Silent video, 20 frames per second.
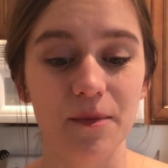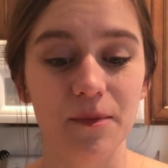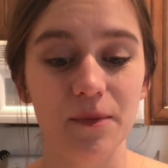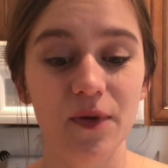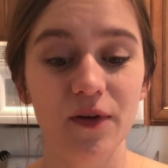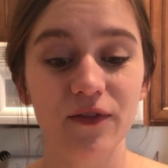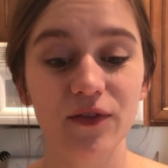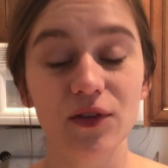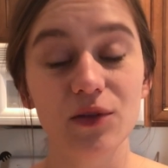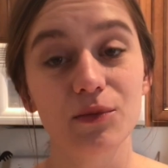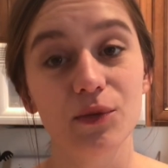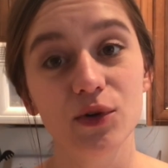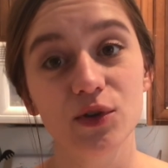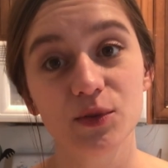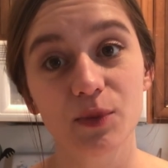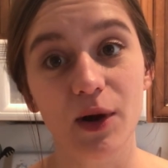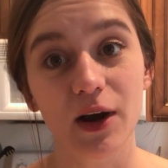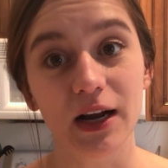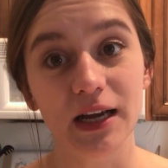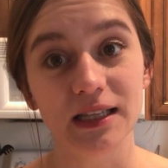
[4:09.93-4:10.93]
but for the
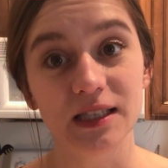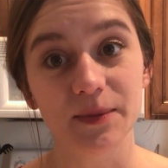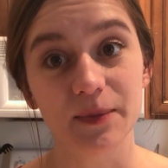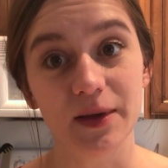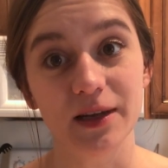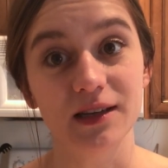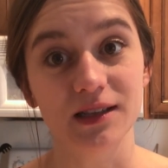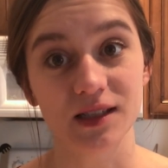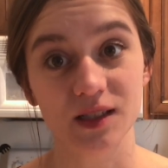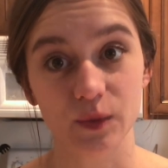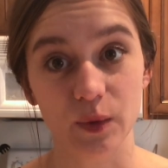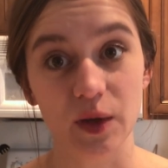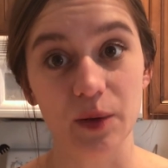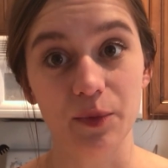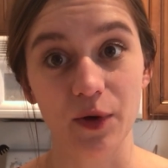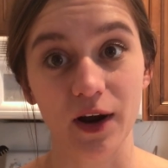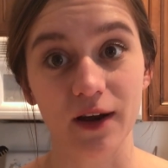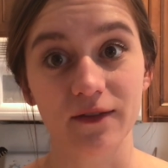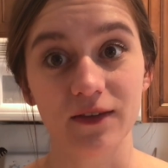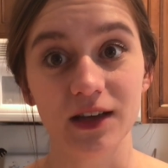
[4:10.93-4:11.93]
most part it's been a sweet
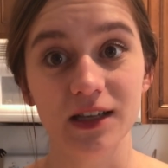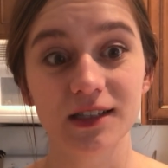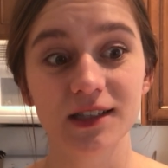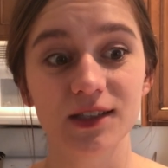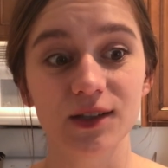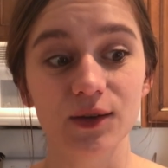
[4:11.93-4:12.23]
breakfast.